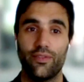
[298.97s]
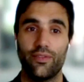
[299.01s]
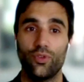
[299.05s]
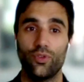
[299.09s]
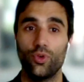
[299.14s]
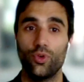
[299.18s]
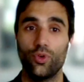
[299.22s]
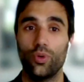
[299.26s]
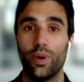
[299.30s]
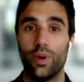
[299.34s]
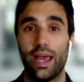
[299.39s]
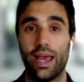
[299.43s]

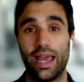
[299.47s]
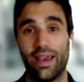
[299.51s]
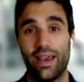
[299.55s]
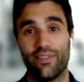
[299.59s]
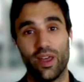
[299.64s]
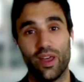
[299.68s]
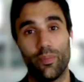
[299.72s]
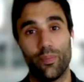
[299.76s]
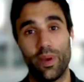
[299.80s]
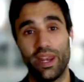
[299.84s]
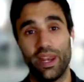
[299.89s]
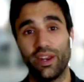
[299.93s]
They've all
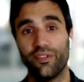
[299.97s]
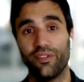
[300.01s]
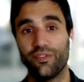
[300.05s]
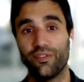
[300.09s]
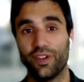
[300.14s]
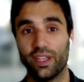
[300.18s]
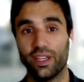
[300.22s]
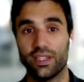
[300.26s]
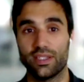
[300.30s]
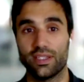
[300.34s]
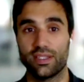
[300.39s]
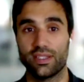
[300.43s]
have their
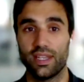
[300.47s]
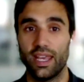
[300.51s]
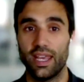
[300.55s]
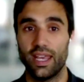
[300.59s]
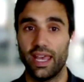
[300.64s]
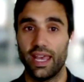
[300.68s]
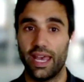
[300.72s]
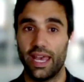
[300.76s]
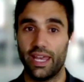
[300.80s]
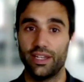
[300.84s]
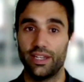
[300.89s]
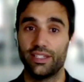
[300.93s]
benefits
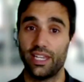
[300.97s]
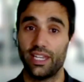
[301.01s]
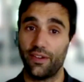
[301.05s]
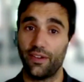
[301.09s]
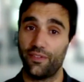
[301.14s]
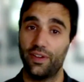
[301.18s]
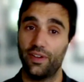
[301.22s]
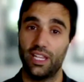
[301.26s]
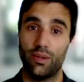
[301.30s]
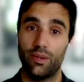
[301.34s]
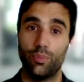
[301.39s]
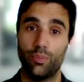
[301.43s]
and are
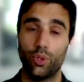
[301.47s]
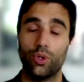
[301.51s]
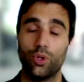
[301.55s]
definitely